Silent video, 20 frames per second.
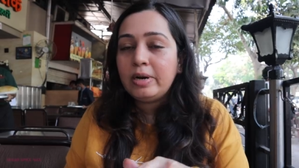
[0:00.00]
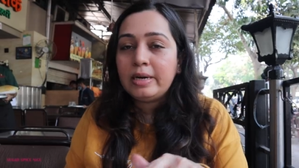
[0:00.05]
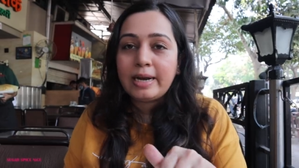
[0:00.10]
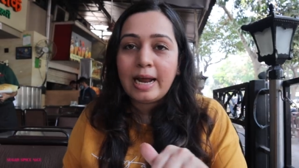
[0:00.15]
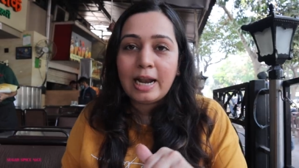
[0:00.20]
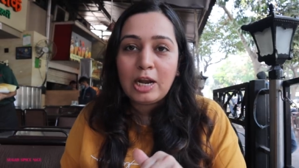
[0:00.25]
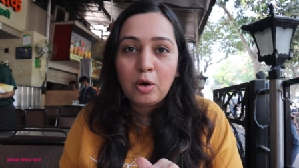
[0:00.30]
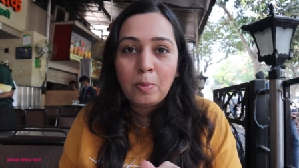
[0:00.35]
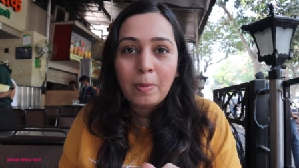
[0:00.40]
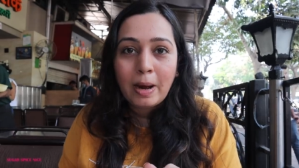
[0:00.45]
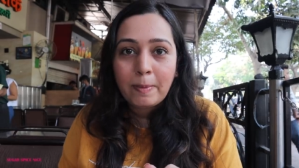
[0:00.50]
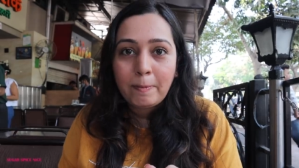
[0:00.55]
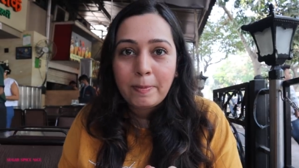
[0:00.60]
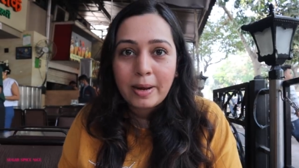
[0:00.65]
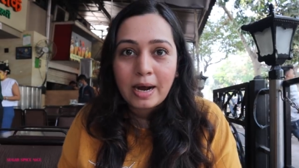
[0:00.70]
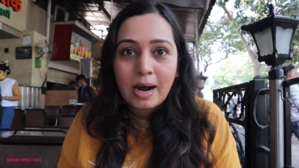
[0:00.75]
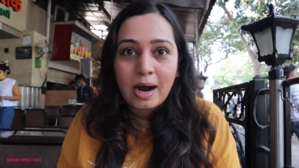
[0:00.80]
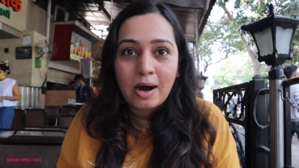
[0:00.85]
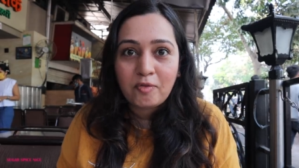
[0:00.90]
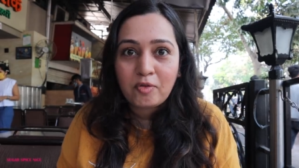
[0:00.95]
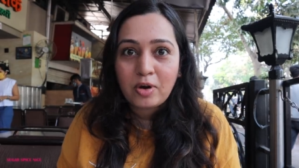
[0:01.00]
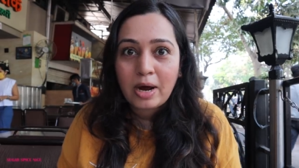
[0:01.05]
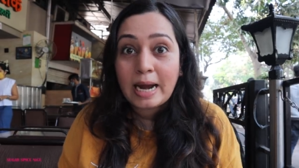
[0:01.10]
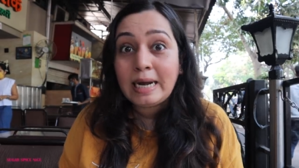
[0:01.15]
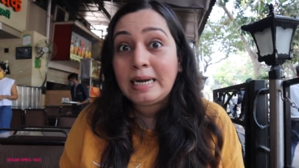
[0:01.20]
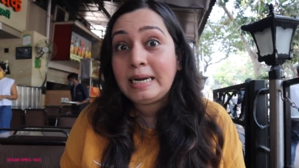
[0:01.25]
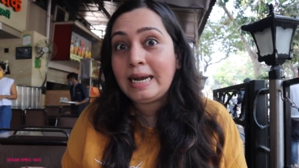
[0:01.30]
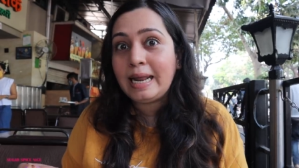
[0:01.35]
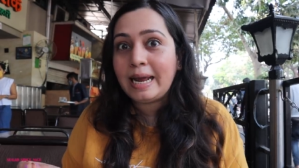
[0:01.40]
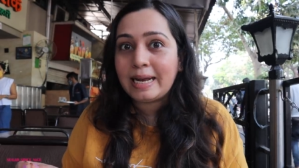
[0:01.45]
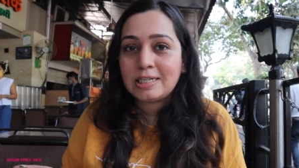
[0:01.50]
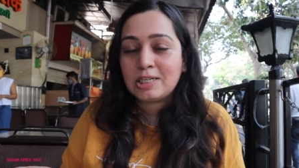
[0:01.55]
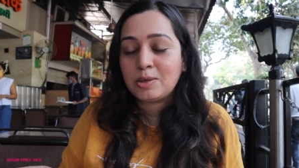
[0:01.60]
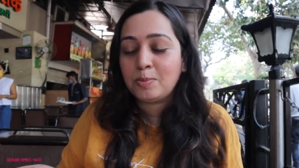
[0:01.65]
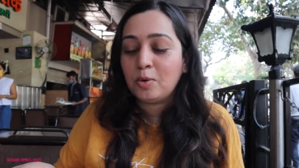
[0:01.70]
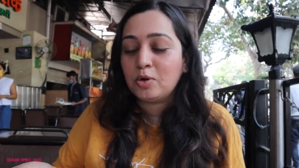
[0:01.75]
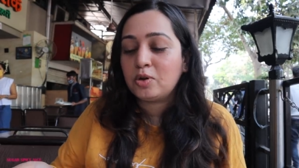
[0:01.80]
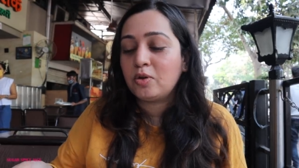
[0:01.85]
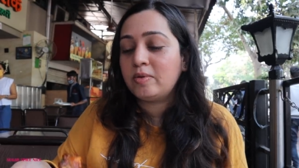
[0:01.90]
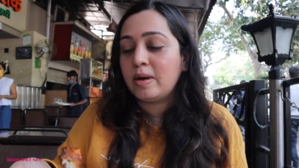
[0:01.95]
will tell you my pick after I taste
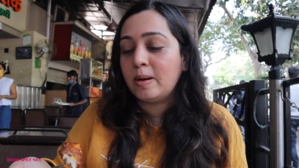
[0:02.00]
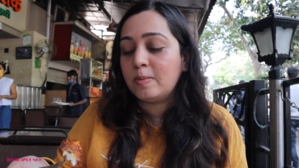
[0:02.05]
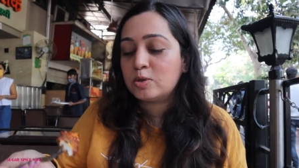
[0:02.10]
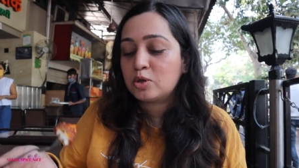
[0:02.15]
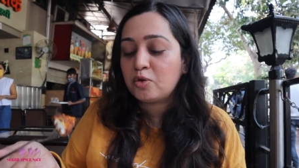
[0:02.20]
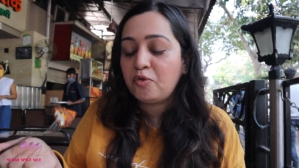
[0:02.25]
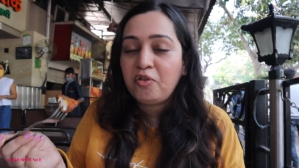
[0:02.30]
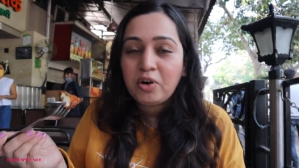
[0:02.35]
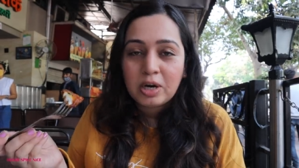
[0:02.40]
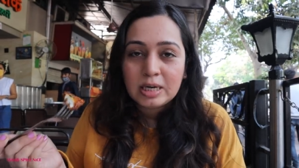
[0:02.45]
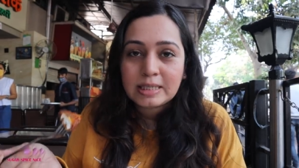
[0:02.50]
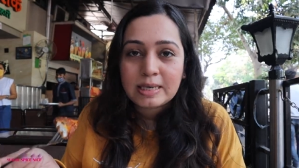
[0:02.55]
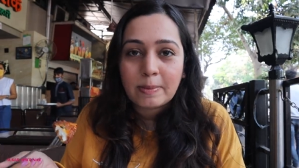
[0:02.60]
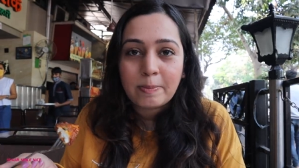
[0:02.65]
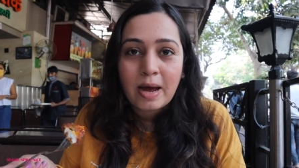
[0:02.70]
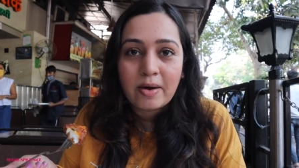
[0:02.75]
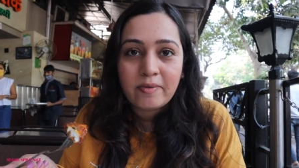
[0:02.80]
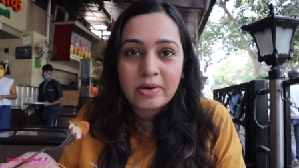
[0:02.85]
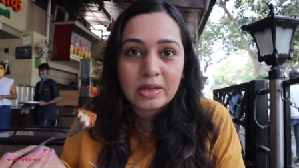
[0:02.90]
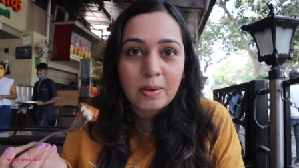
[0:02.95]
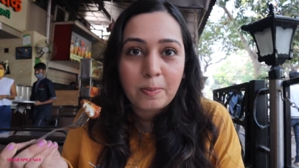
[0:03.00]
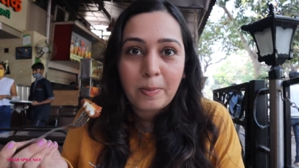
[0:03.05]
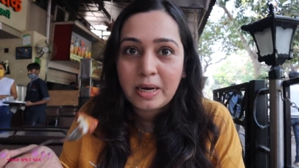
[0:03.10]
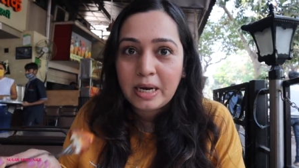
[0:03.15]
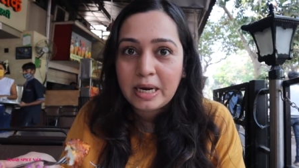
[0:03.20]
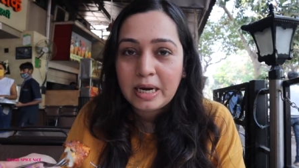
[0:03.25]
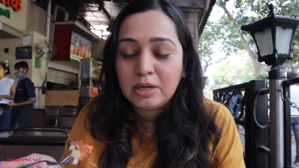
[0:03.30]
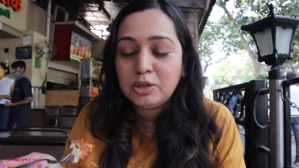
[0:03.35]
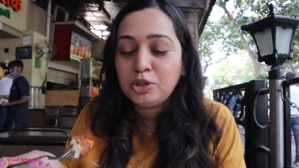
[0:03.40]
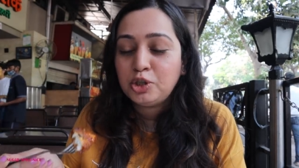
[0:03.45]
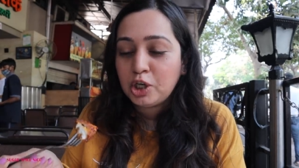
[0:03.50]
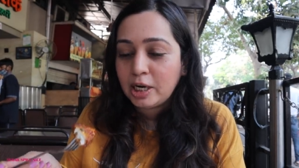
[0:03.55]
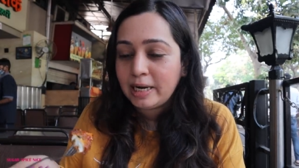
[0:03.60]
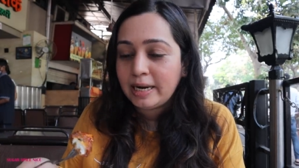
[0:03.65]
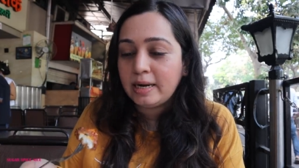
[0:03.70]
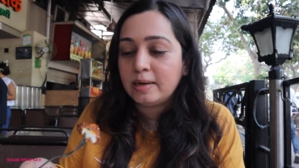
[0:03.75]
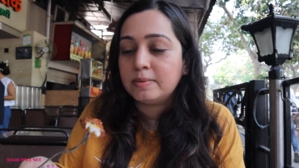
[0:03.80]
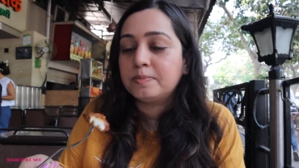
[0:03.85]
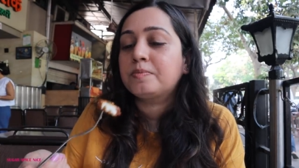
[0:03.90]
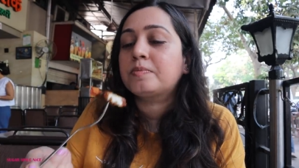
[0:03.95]
both of them. So first I'm having the Paneer
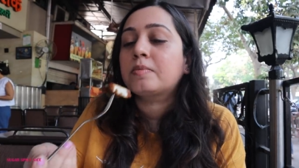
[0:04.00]
Chilli.